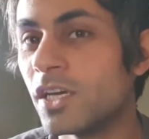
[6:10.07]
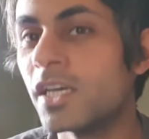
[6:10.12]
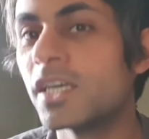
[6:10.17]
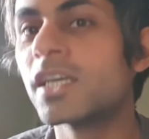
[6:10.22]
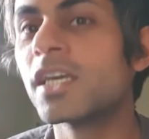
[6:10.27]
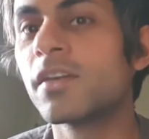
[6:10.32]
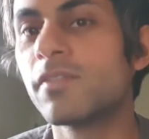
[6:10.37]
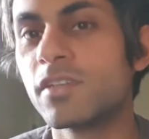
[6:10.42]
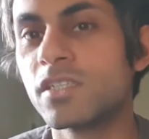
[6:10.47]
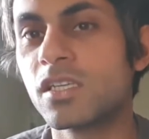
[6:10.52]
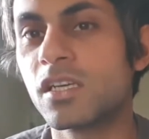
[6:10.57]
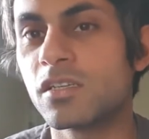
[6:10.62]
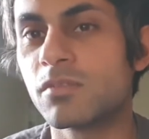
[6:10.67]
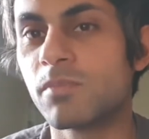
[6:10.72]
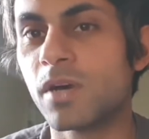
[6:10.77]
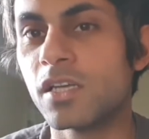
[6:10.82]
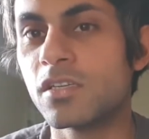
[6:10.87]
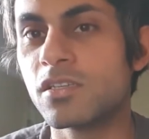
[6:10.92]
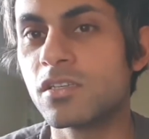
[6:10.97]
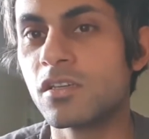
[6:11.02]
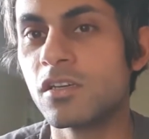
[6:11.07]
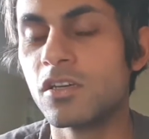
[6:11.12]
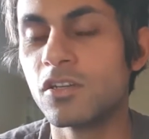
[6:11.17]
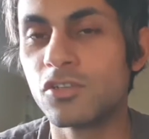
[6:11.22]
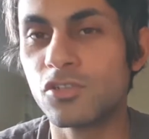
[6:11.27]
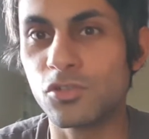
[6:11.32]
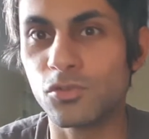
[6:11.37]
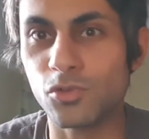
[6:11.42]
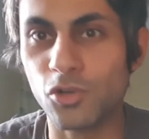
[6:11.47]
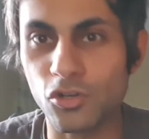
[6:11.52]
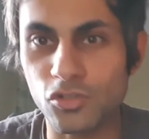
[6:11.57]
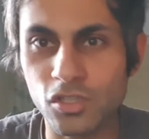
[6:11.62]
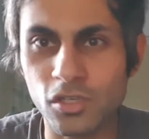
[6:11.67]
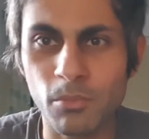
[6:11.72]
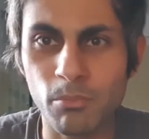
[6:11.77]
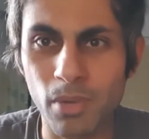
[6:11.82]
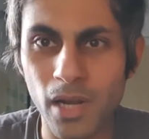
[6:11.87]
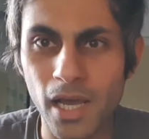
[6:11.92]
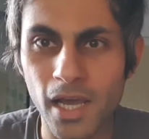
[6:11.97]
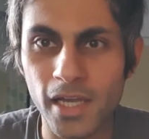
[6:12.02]
Give it 6 months. Do not
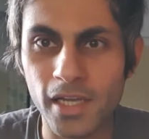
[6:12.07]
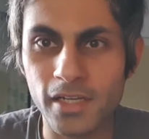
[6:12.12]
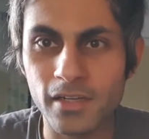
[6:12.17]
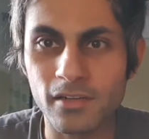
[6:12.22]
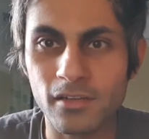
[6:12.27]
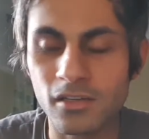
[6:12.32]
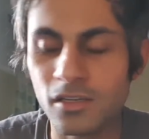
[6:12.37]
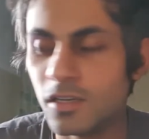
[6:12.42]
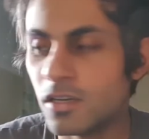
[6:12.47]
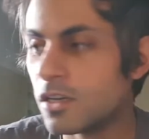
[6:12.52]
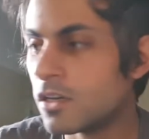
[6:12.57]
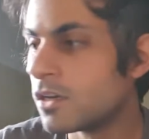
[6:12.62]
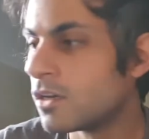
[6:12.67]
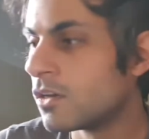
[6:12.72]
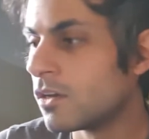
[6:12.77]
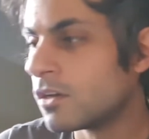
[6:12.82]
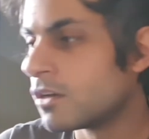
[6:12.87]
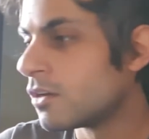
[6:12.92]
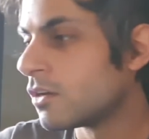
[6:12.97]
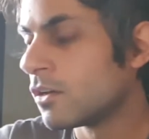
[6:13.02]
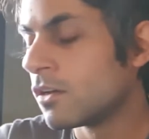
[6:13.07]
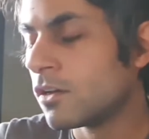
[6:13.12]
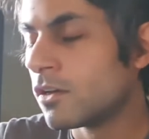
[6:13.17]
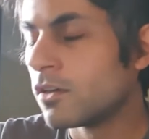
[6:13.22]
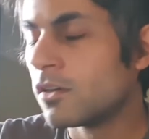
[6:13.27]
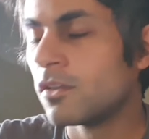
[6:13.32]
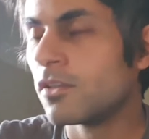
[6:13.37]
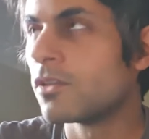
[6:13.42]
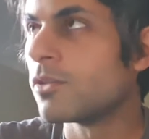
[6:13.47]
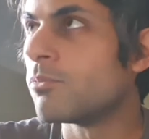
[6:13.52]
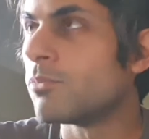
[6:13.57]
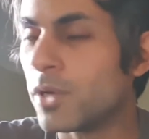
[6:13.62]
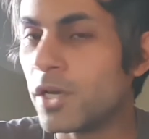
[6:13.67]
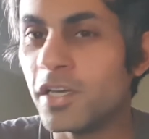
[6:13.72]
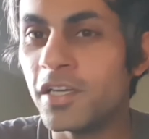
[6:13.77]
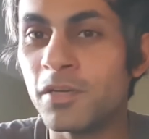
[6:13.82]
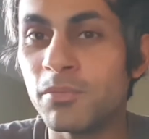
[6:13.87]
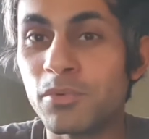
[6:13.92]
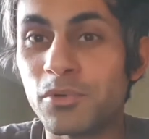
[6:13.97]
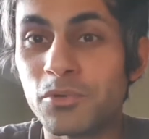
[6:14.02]
complain.
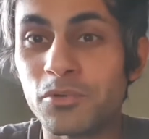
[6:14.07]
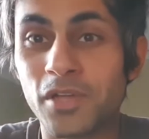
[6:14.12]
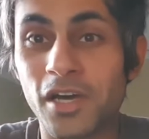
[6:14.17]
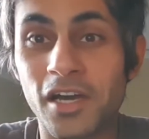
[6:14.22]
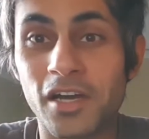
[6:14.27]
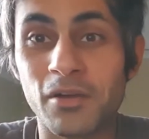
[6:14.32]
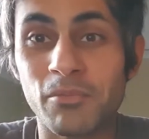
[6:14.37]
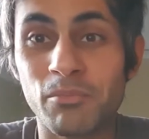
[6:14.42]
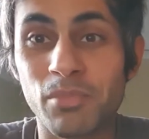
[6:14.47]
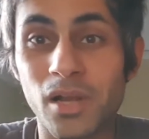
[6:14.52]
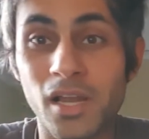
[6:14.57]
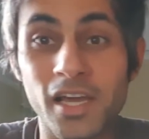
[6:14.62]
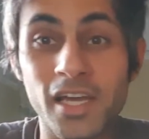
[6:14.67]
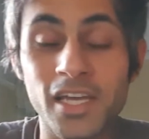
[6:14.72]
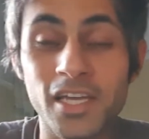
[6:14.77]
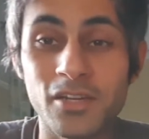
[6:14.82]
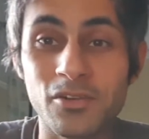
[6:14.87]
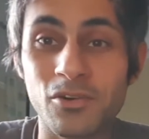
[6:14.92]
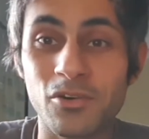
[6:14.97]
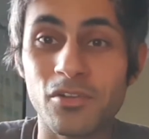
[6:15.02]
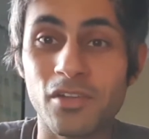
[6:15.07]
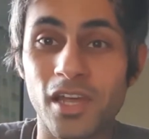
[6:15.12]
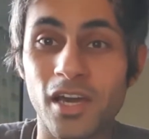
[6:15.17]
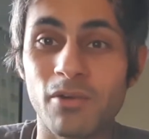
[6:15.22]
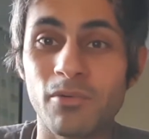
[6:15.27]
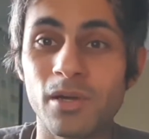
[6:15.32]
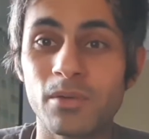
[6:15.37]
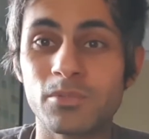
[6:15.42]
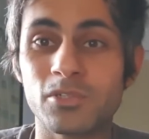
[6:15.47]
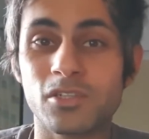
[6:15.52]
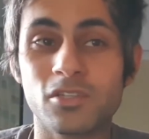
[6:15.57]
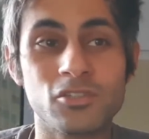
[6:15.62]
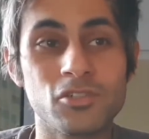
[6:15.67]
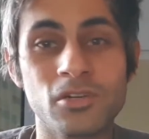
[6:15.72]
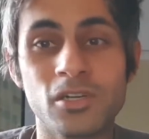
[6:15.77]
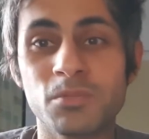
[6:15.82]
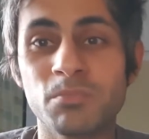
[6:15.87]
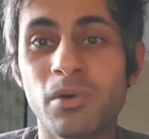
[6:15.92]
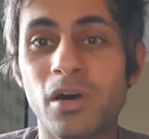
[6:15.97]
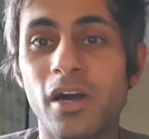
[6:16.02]
People that complain on that website,
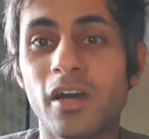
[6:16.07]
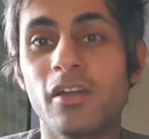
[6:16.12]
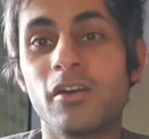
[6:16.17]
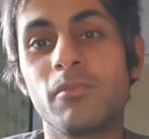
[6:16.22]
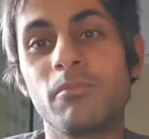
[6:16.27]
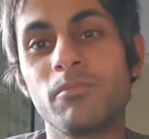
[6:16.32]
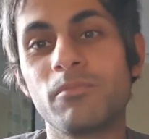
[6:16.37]
Trustpilot.